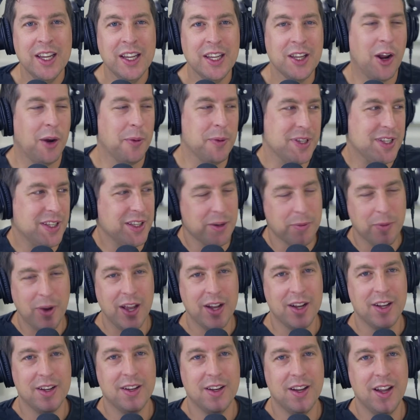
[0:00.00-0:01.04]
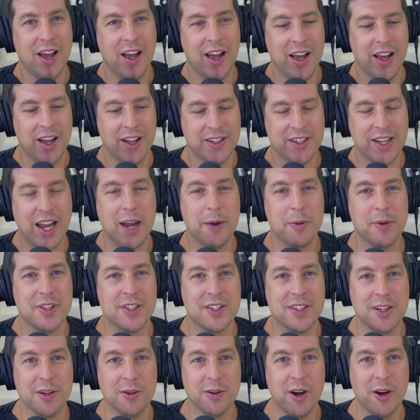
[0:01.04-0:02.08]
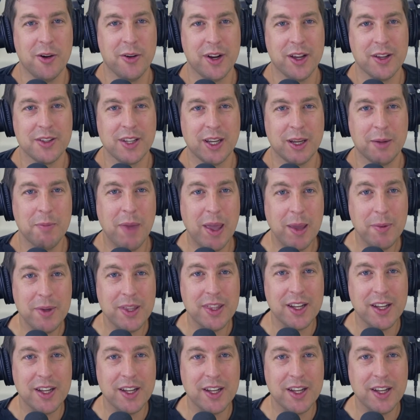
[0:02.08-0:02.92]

yeah, I recently read uh, Die with Zero, and I was like, maybe